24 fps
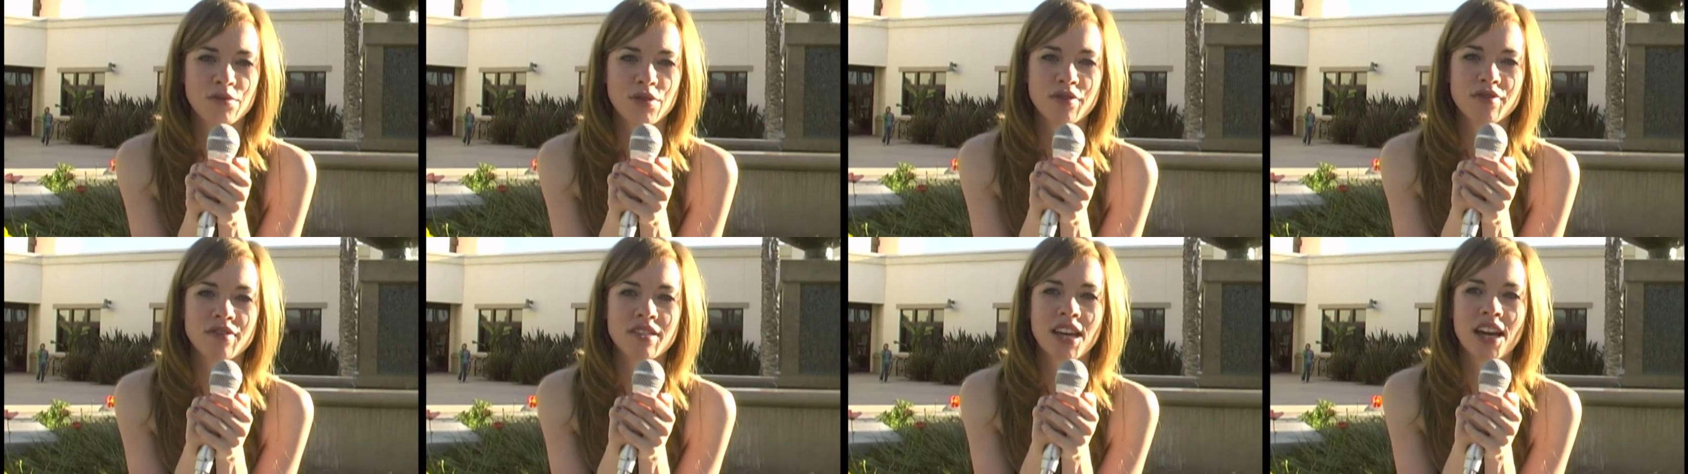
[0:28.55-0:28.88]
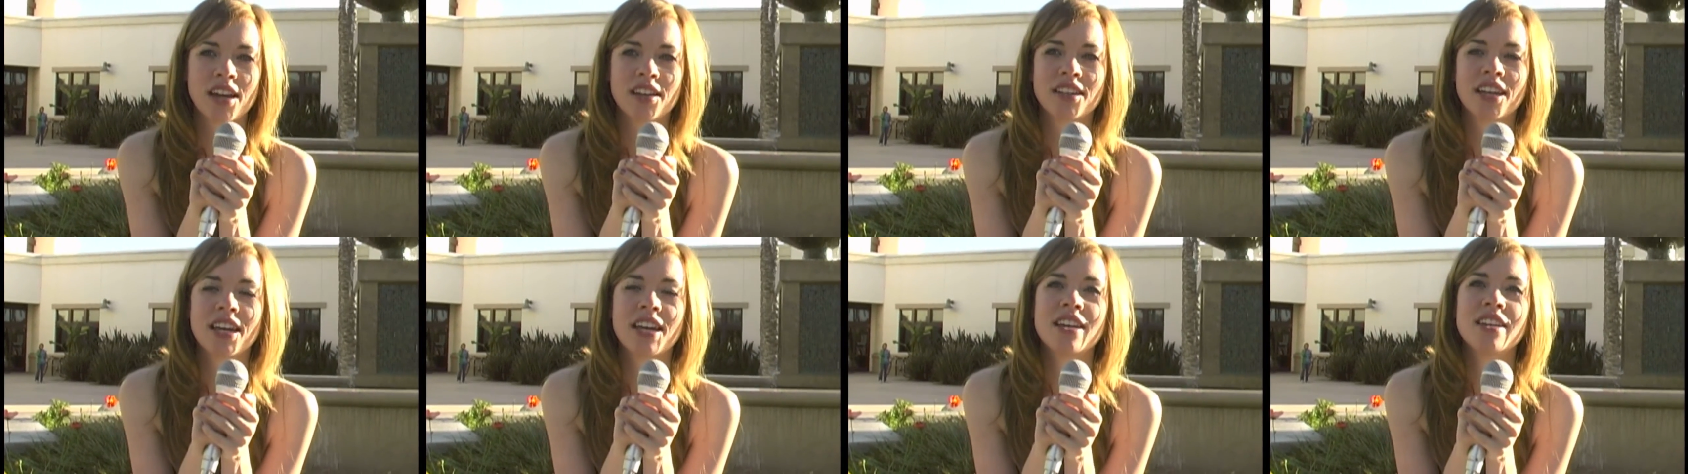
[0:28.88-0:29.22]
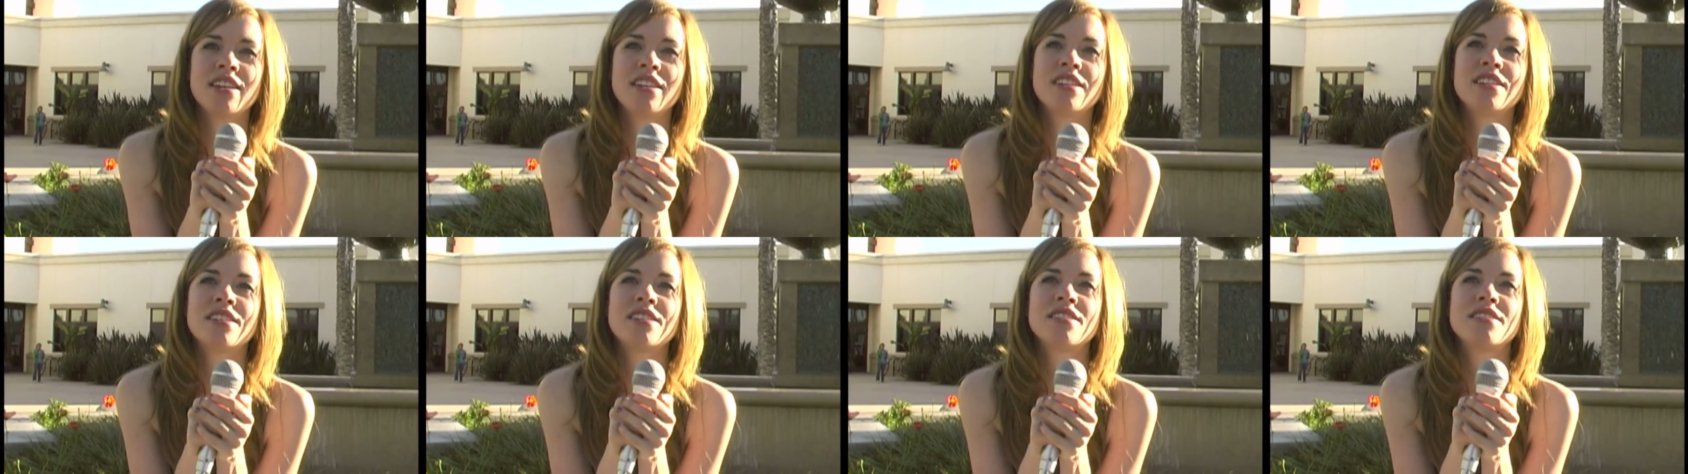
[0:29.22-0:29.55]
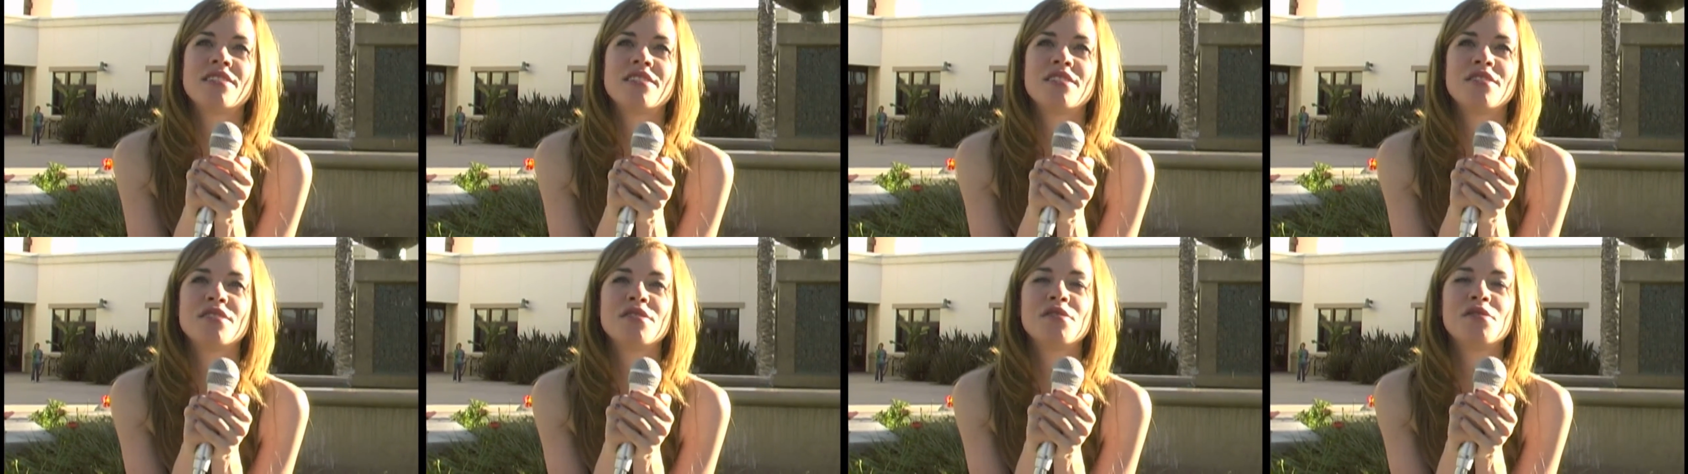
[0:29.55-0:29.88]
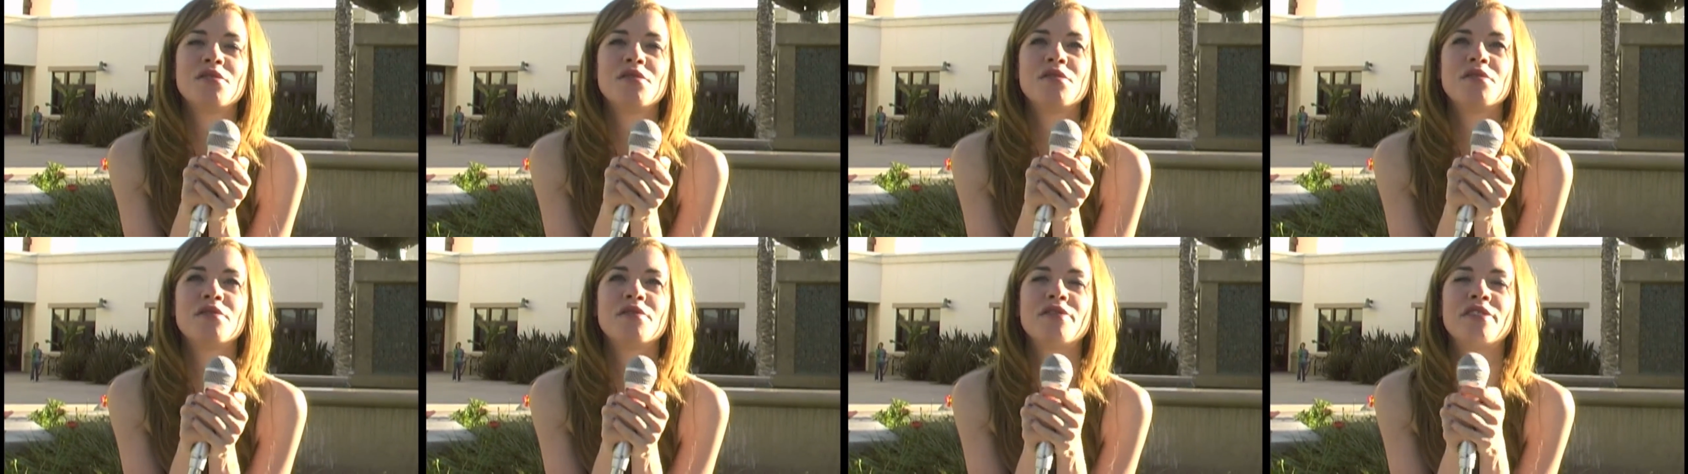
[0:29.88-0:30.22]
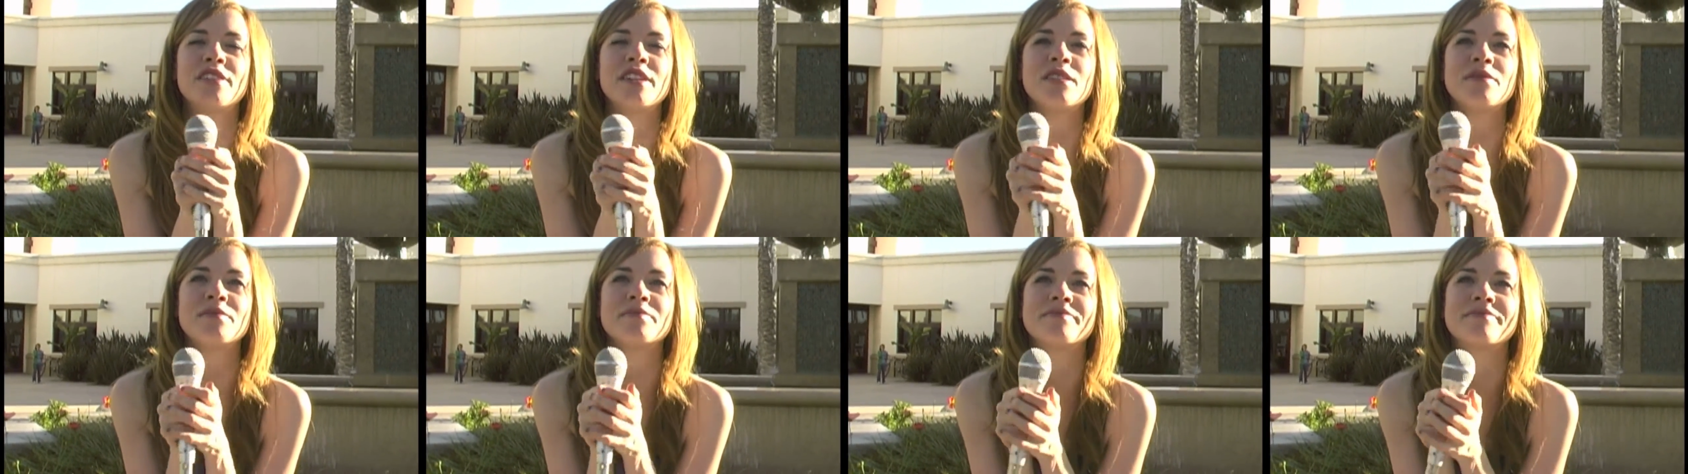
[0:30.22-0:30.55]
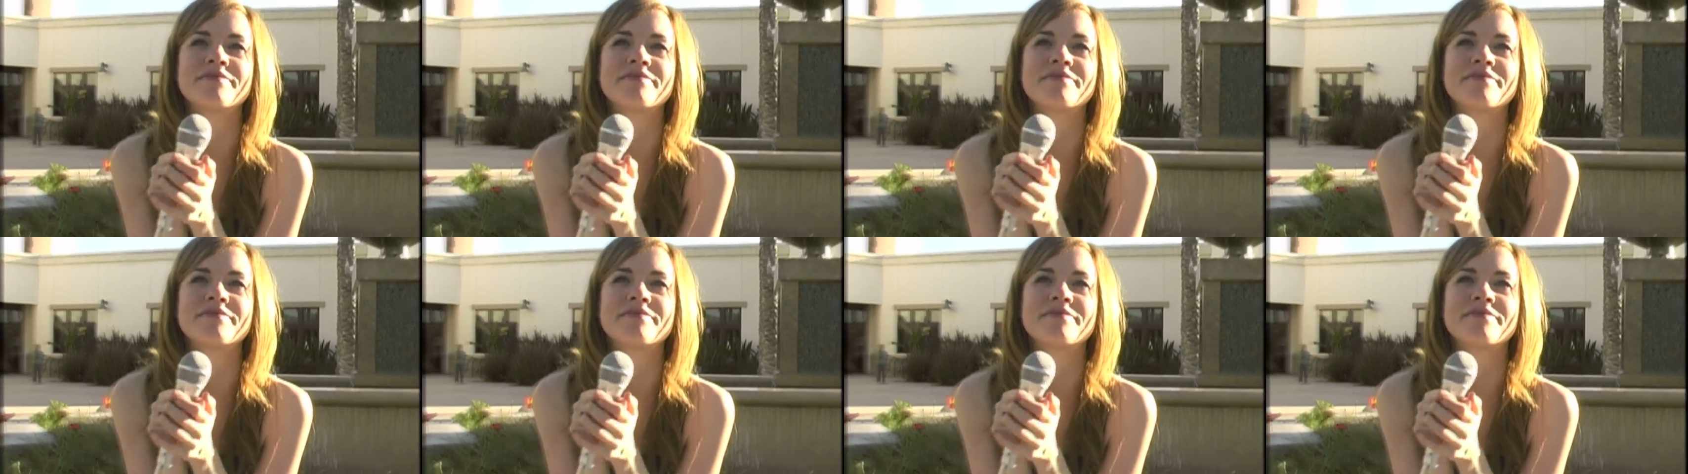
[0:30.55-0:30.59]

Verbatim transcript: moved to LA to do film.